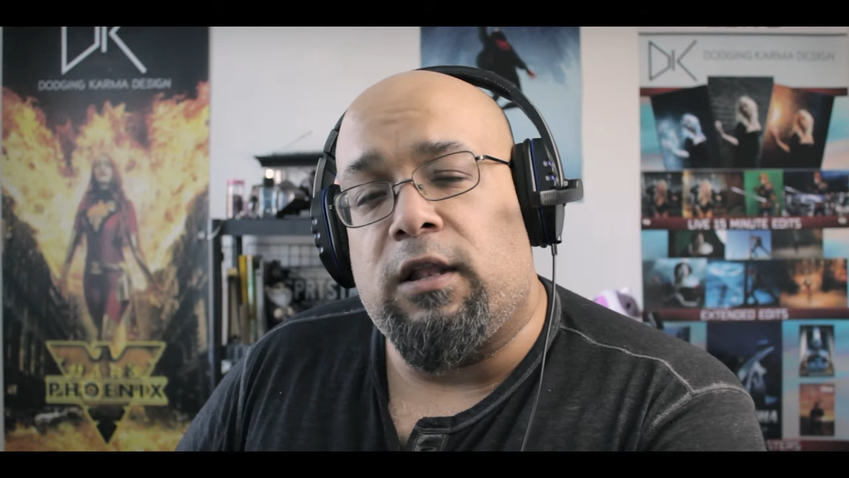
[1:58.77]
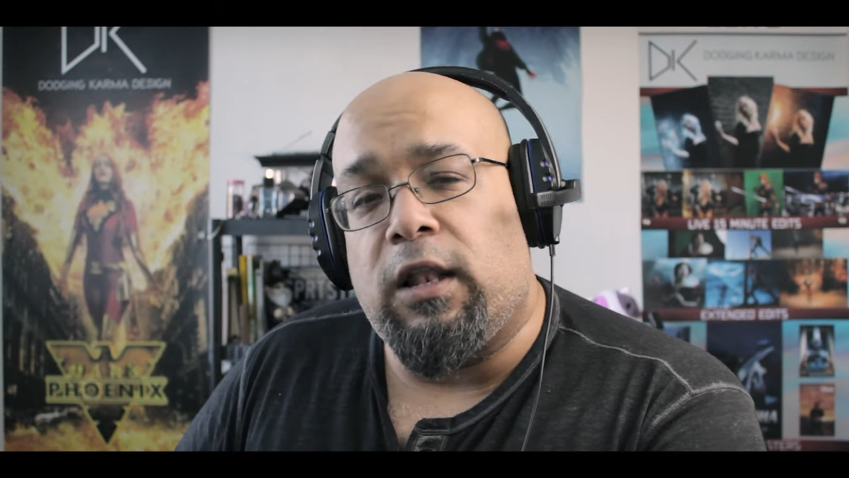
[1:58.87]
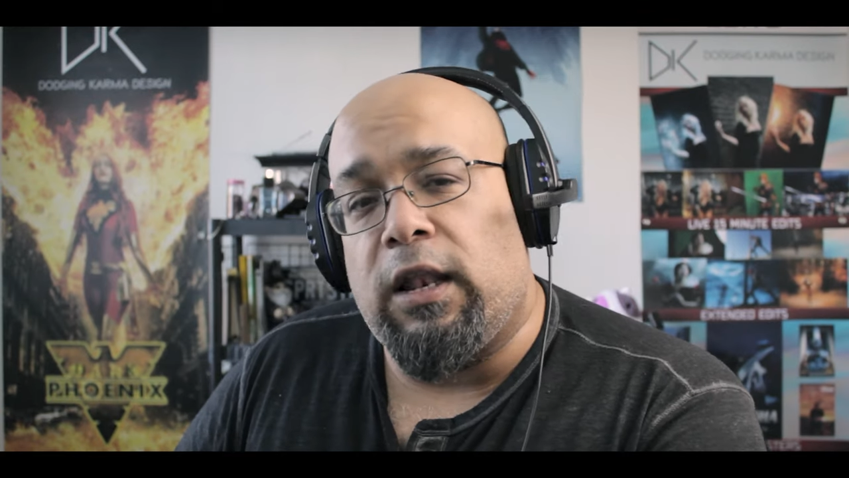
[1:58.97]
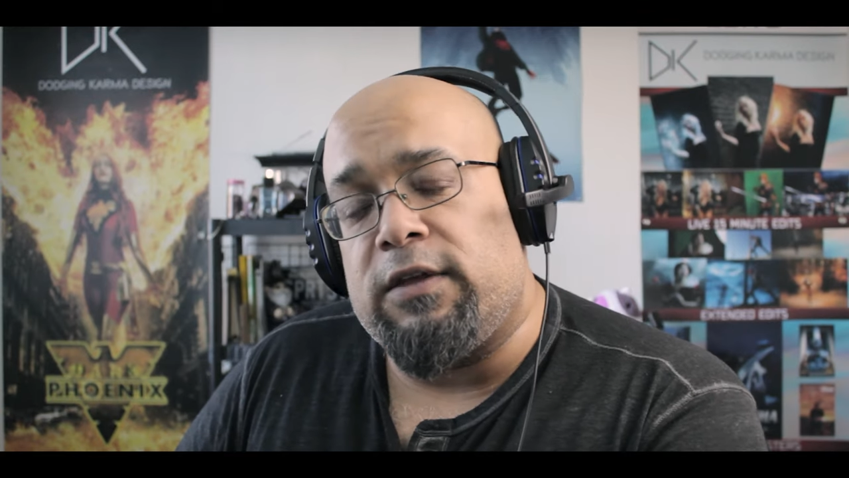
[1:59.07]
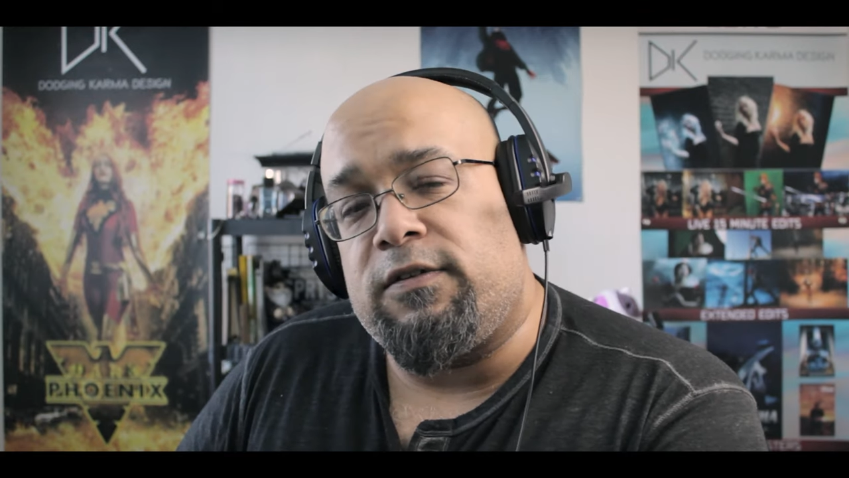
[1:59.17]

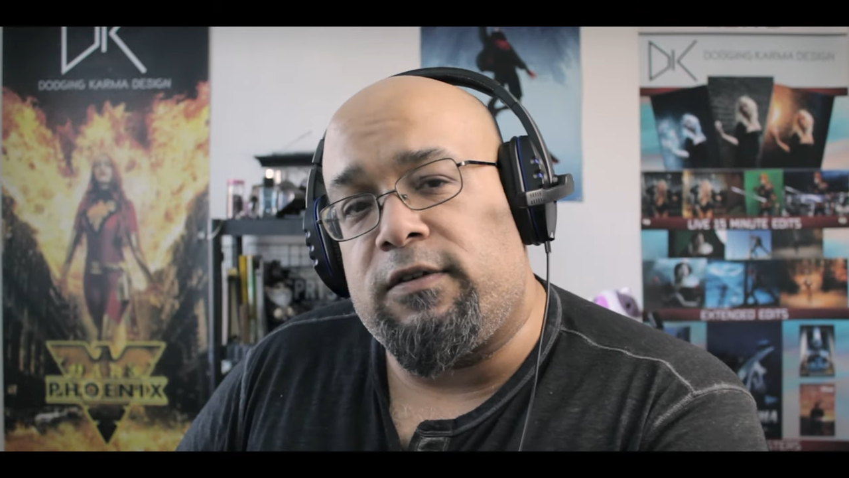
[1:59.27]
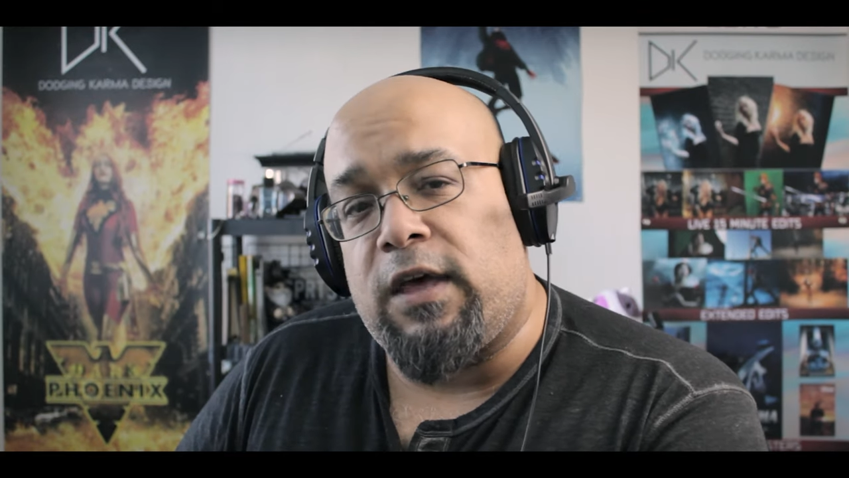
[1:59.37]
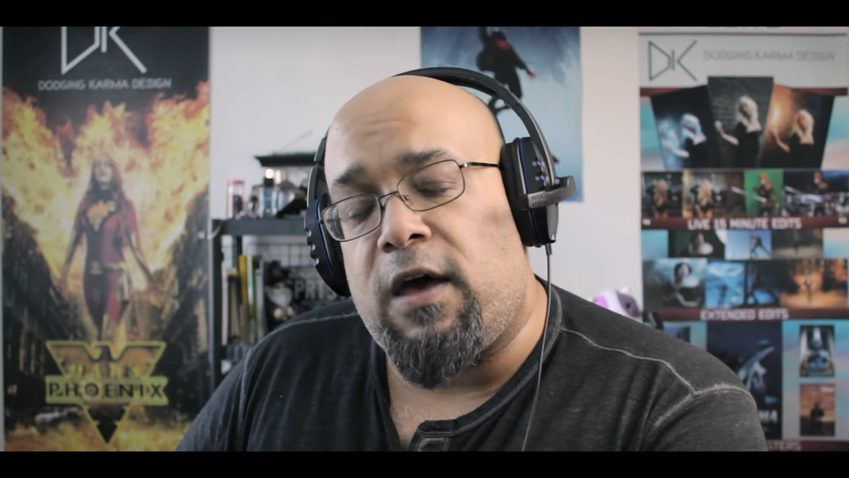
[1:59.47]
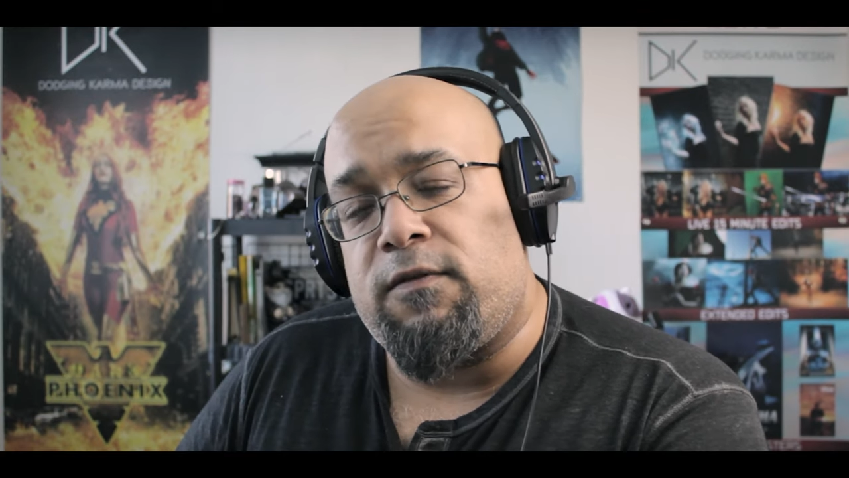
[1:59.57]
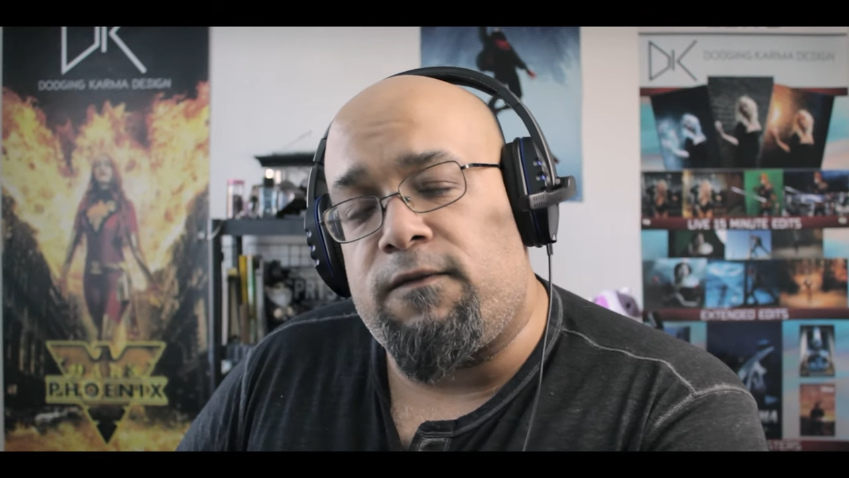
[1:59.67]
Let's
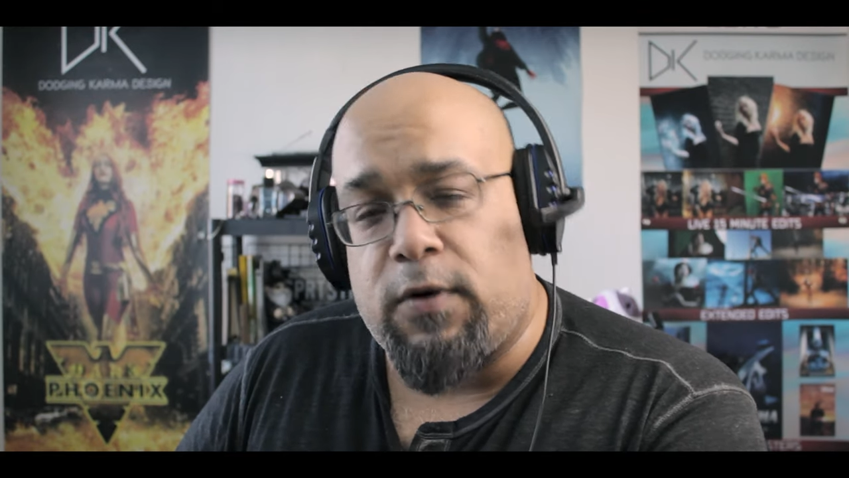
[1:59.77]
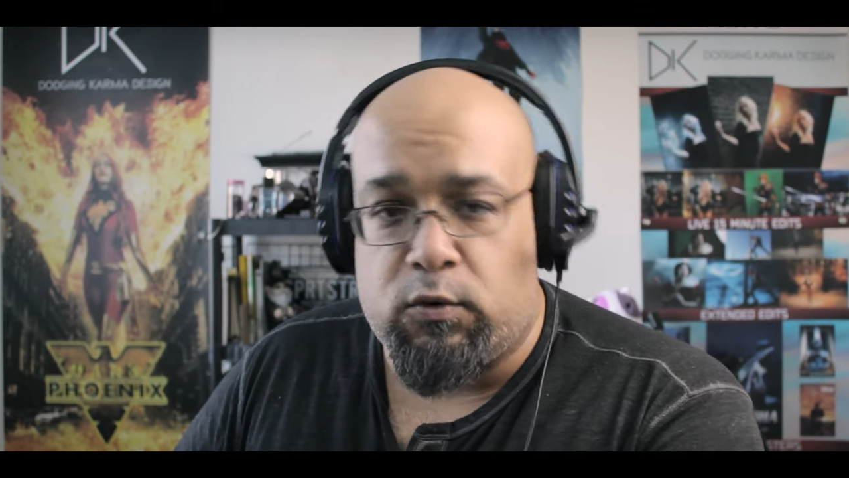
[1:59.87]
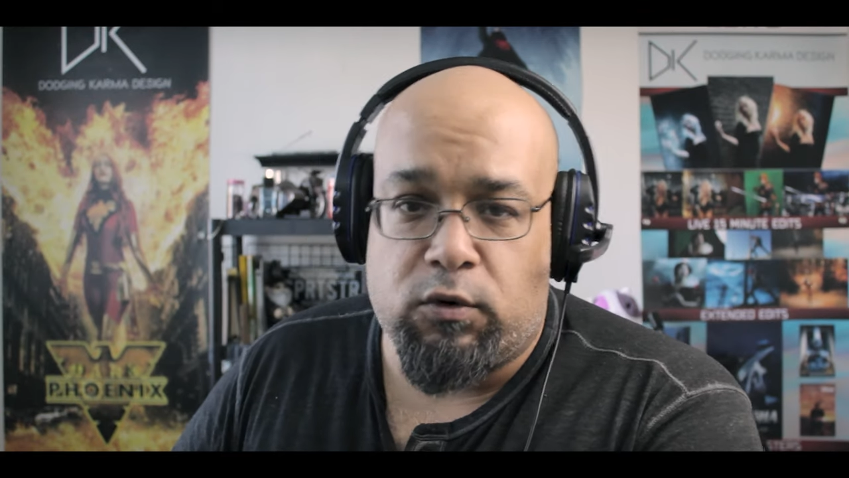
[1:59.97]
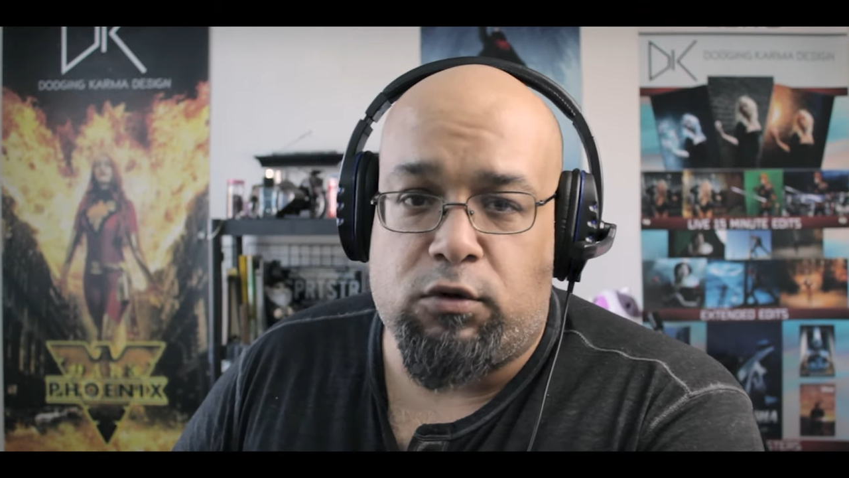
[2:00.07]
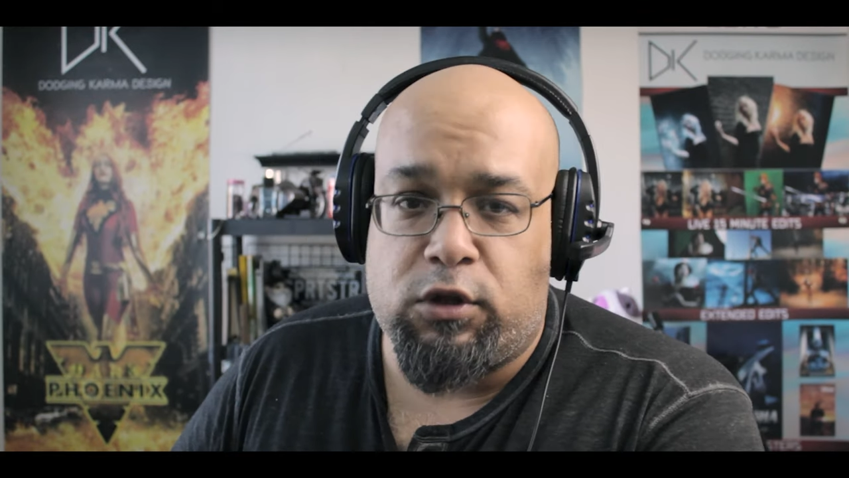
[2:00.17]
have a
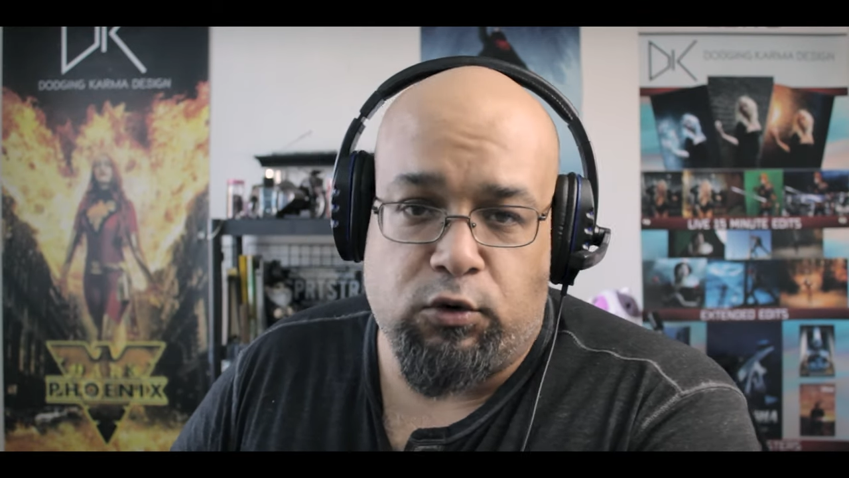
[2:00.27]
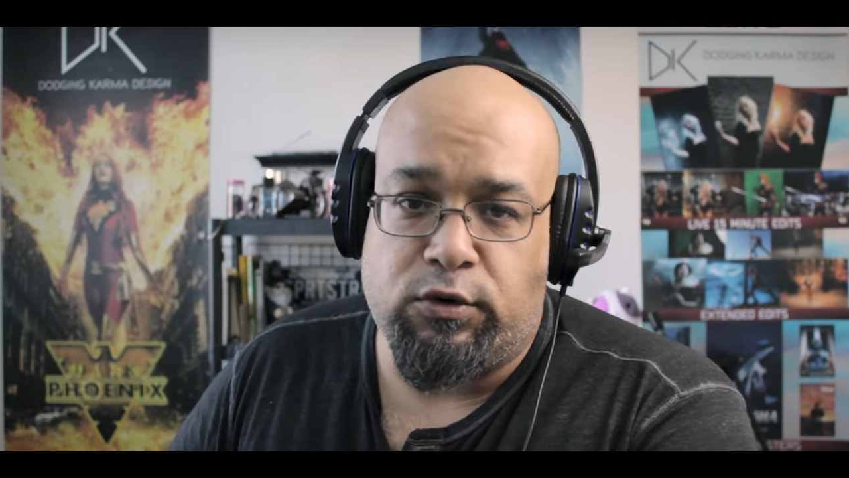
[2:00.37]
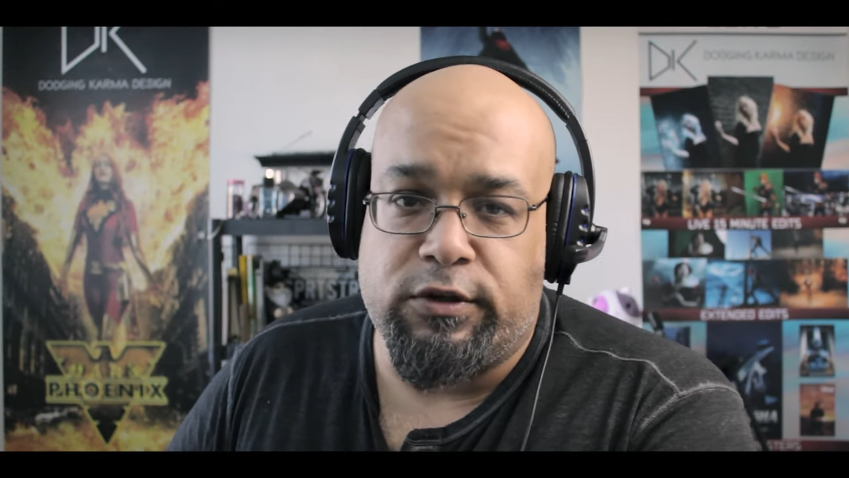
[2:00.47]
photo shoot.